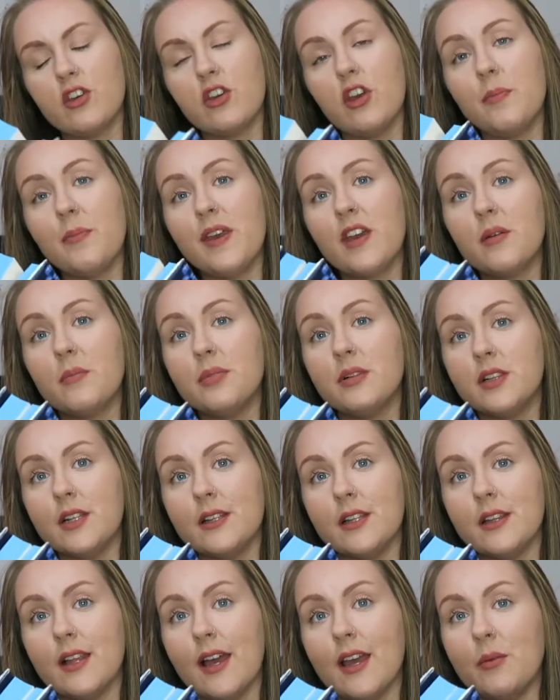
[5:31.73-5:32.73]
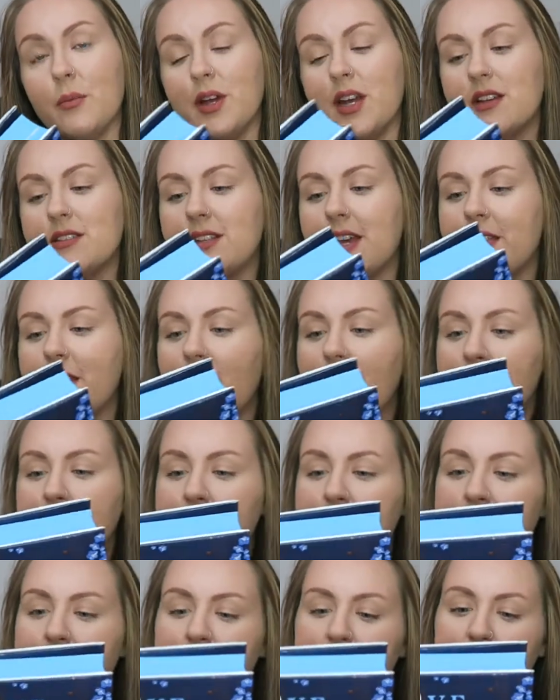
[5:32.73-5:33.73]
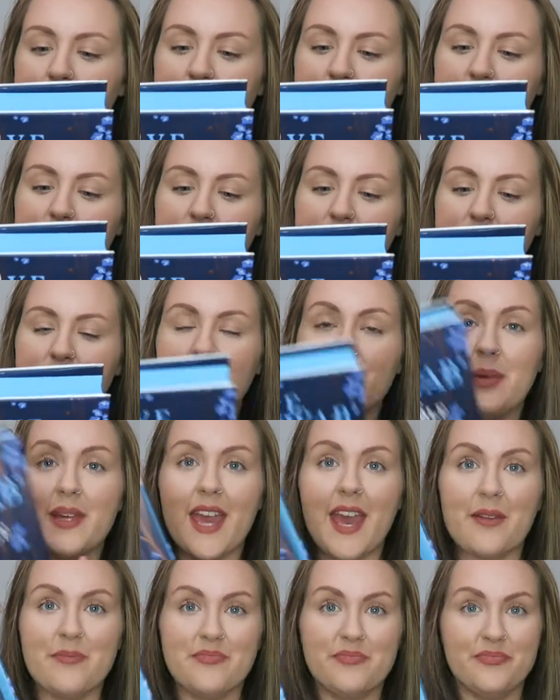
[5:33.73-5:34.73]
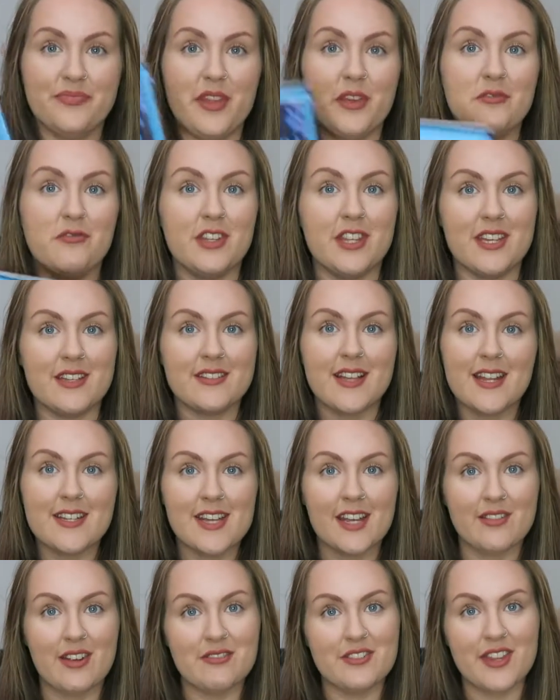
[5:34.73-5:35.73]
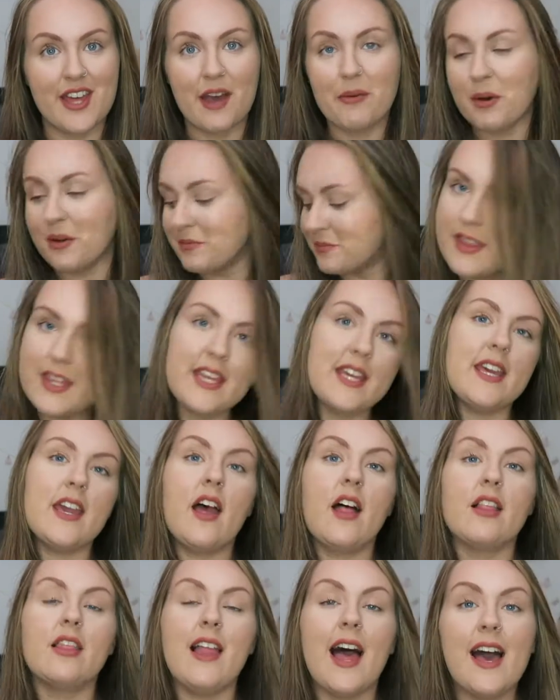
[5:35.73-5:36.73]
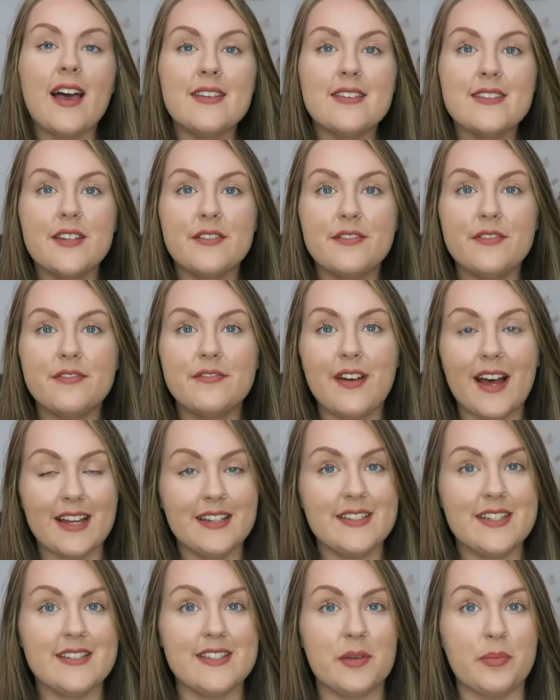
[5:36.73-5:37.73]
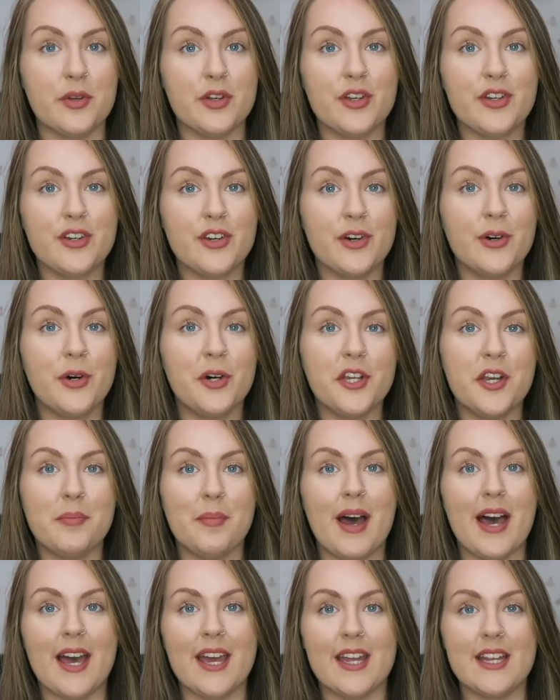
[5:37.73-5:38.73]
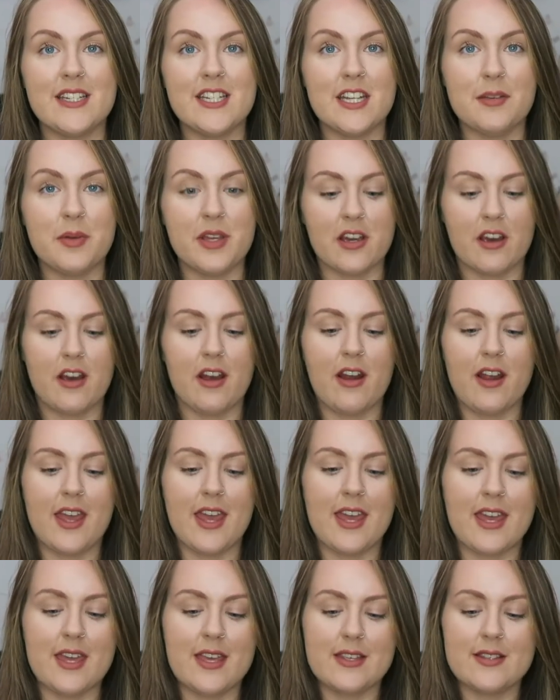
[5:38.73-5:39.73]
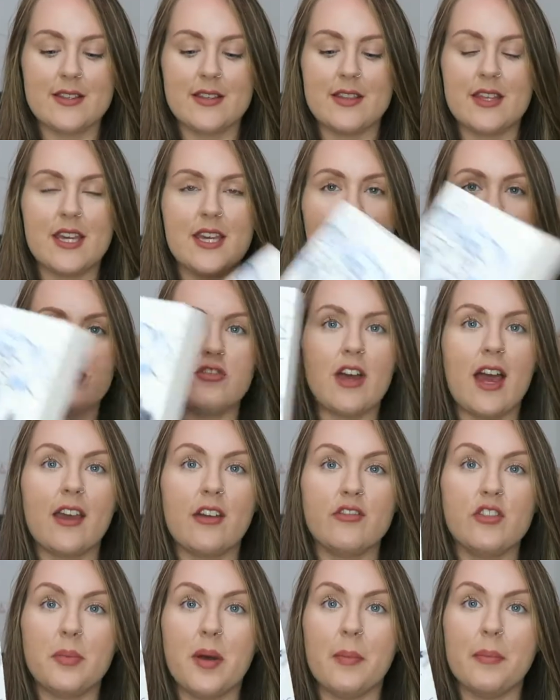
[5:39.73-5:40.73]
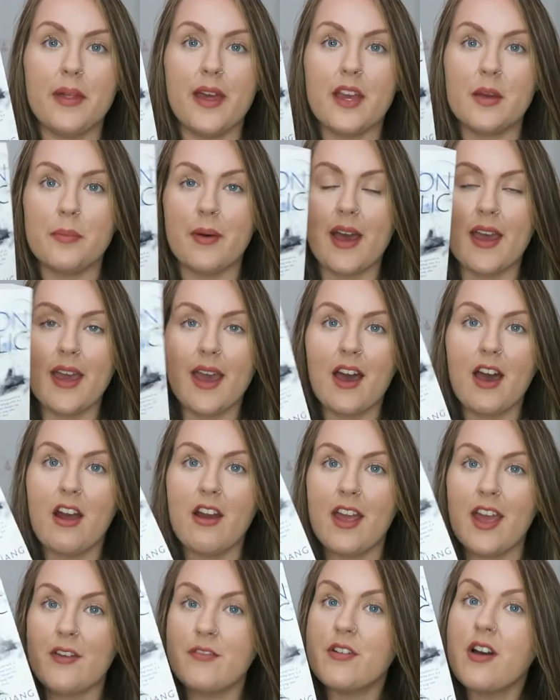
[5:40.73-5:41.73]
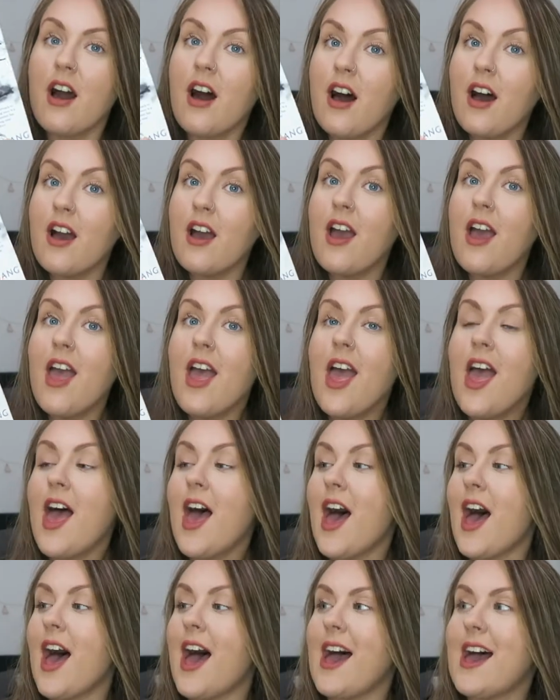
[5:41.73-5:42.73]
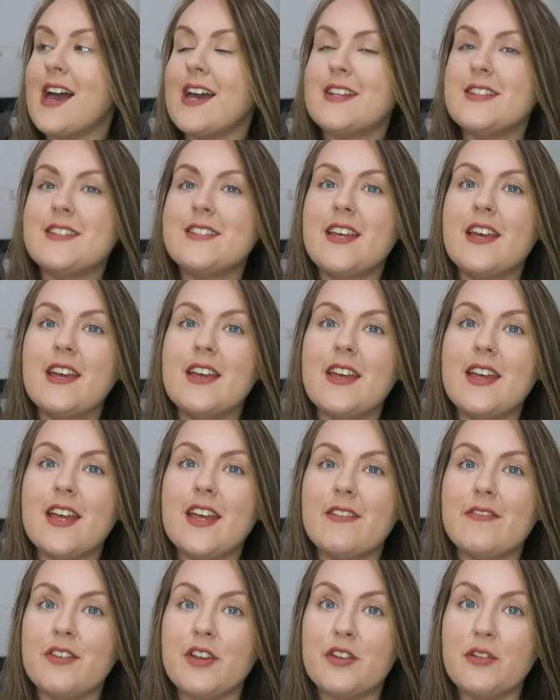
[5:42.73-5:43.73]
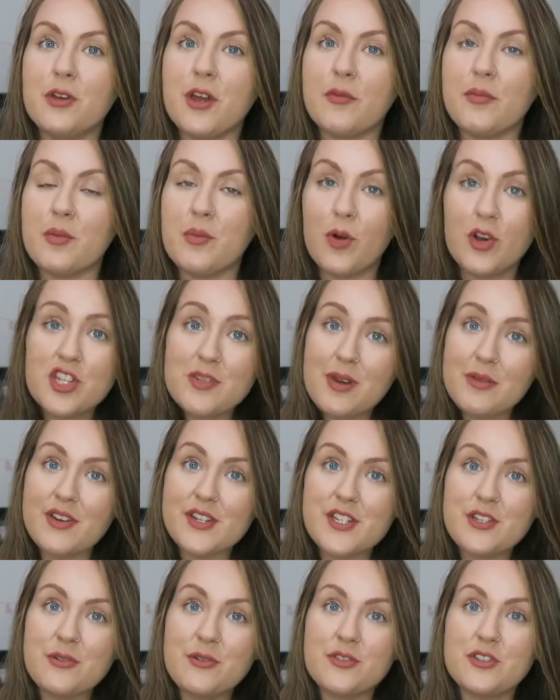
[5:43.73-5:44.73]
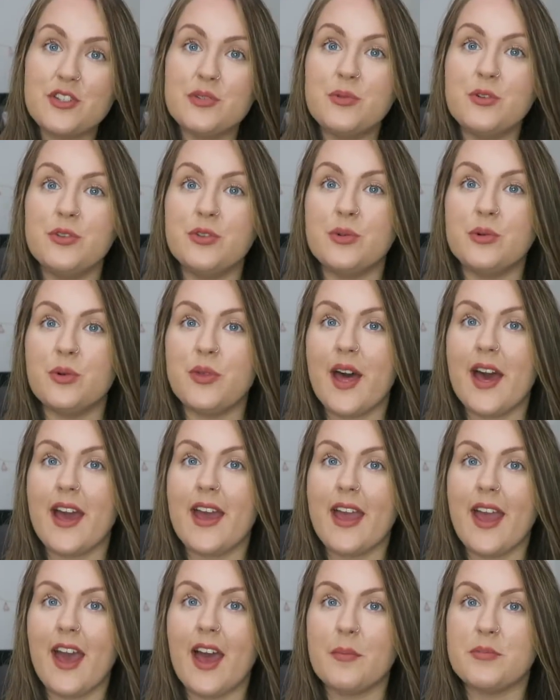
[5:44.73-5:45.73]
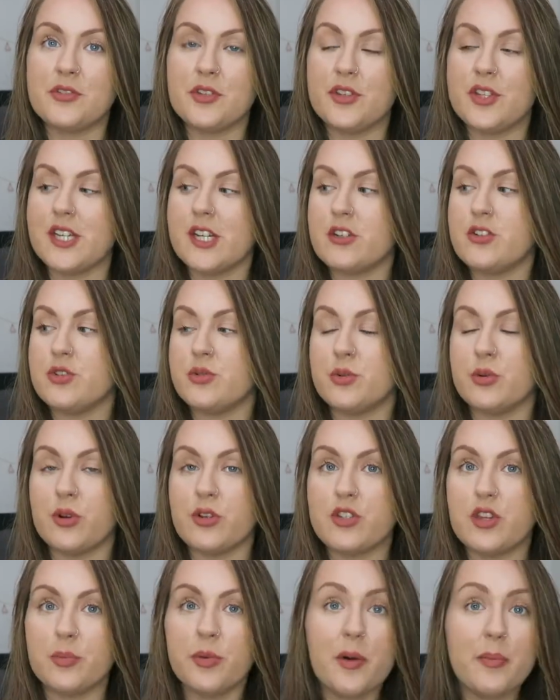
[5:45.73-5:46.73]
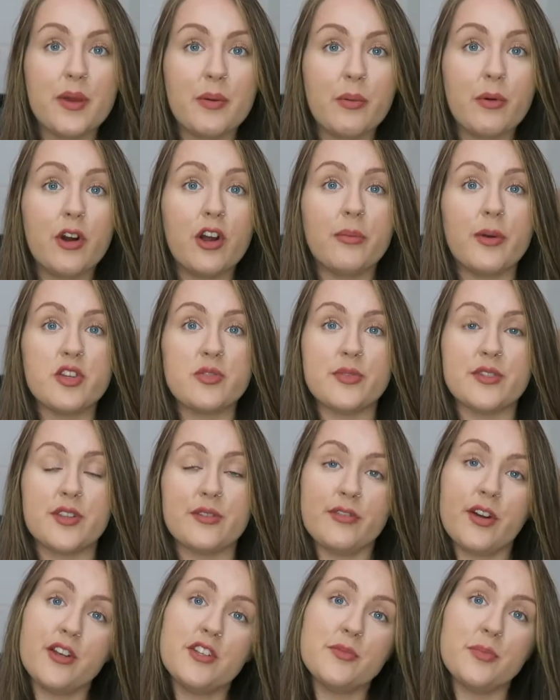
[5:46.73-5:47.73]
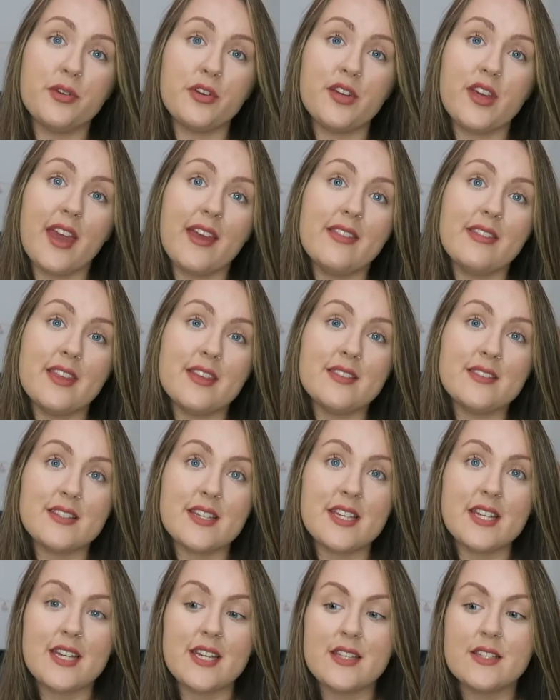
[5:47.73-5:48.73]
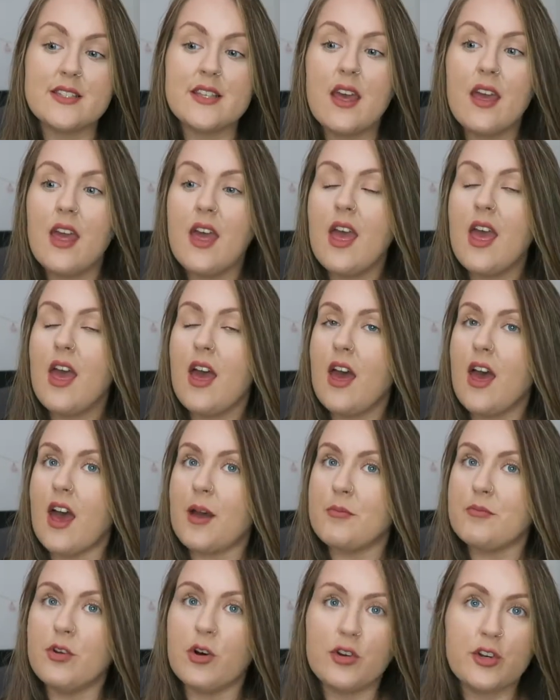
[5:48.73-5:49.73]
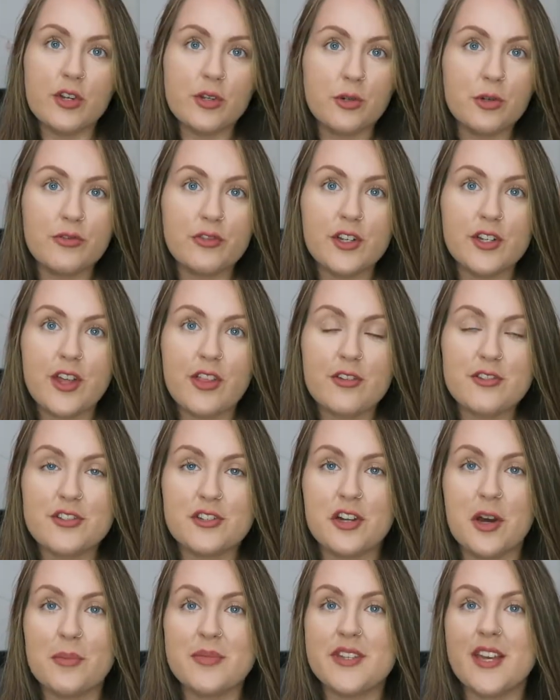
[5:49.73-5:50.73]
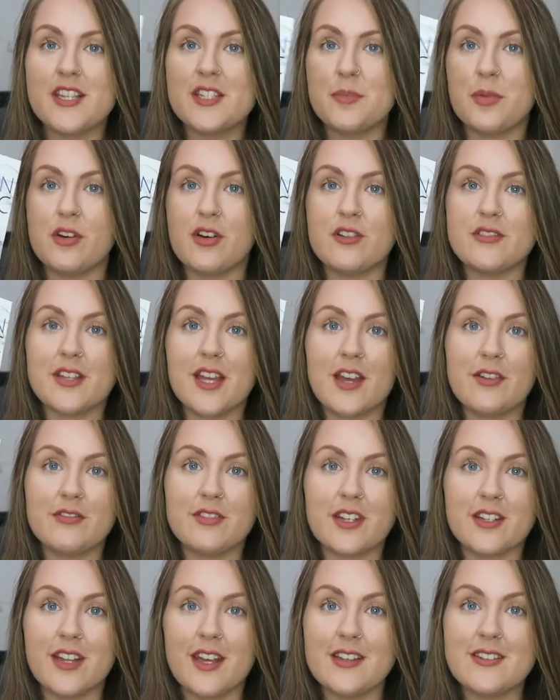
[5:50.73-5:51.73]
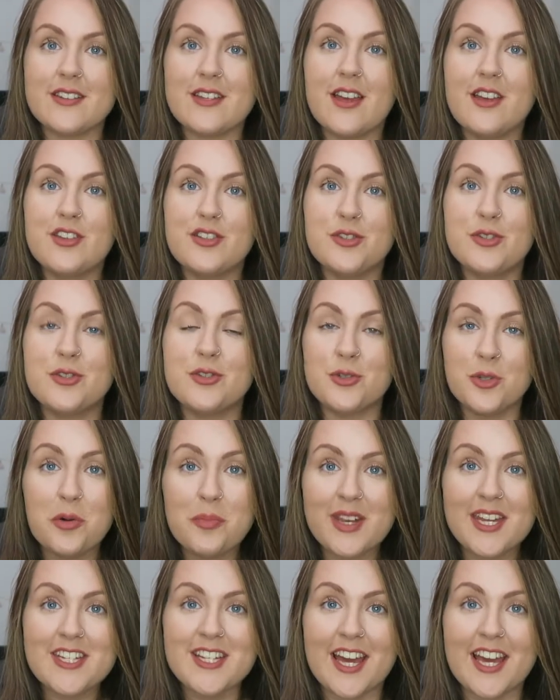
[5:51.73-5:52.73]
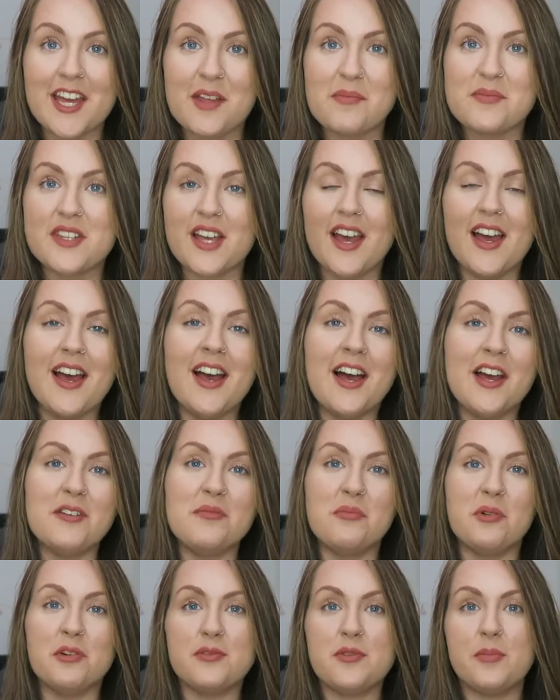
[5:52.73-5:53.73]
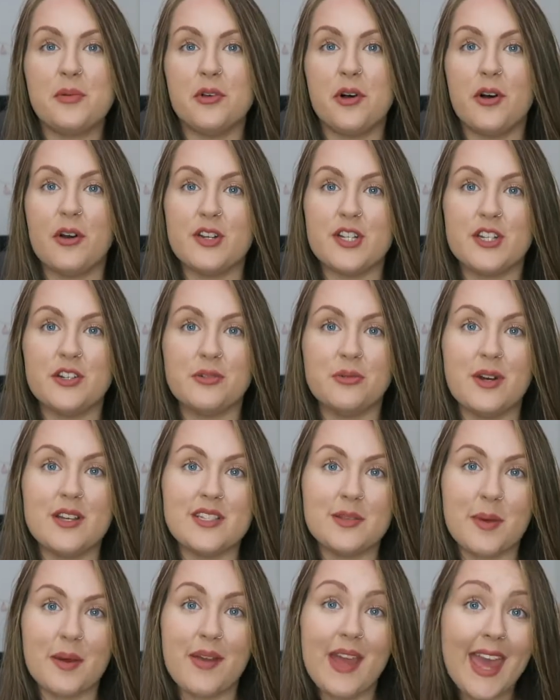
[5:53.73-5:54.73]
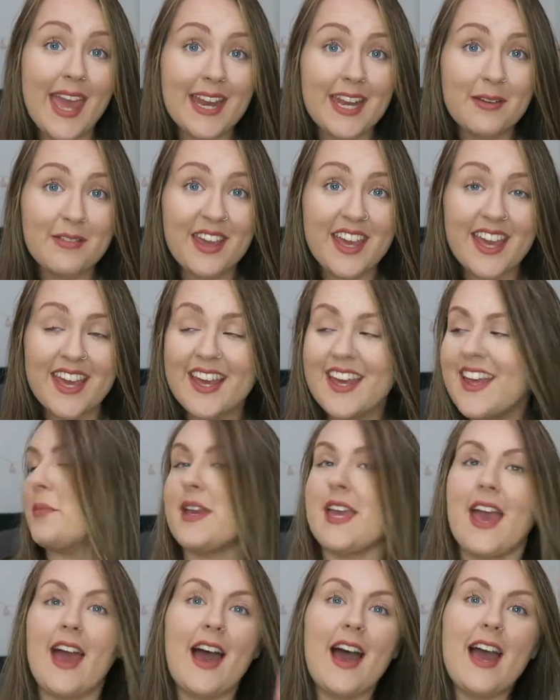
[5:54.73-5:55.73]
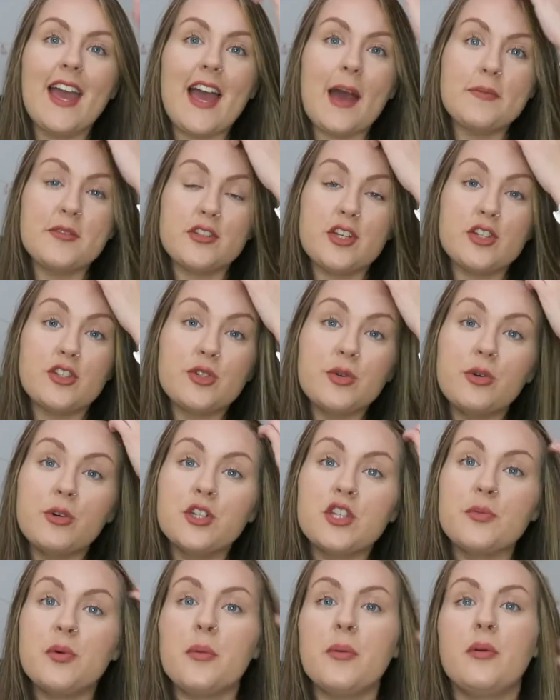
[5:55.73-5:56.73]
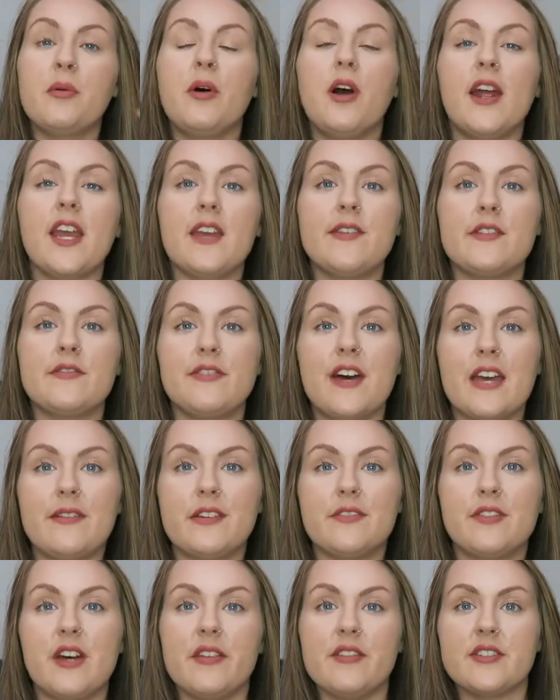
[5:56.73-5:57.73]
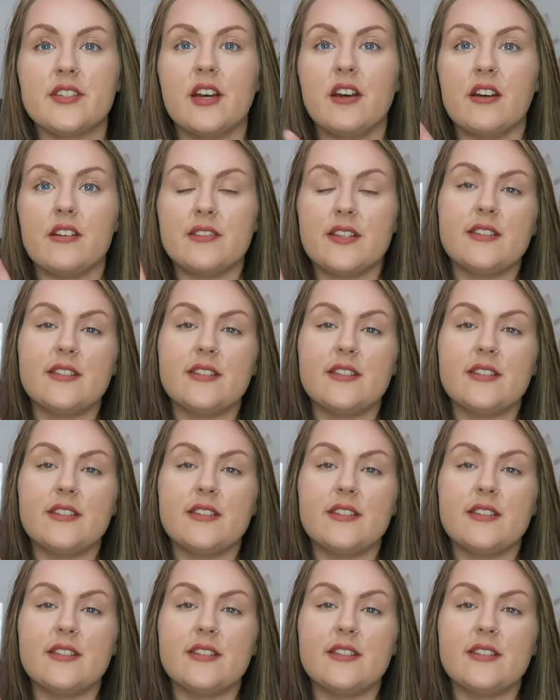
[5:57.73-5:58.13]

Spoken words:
Could be completely lying when I say that. But yeah, really excited to get around to that one. The last fantasy book on my TBR is The Dragon Republic by R.F. Kang. And if you have been watching my videos, you will know that I absolutely adored The Poppy War, which was the first book in this series. I'm not going to go for another synopsis because I have done it so many times and most people already know what it's about anyway. But yeah, I absolutely adored The Poppy War. I give it 5 out of 5 stars.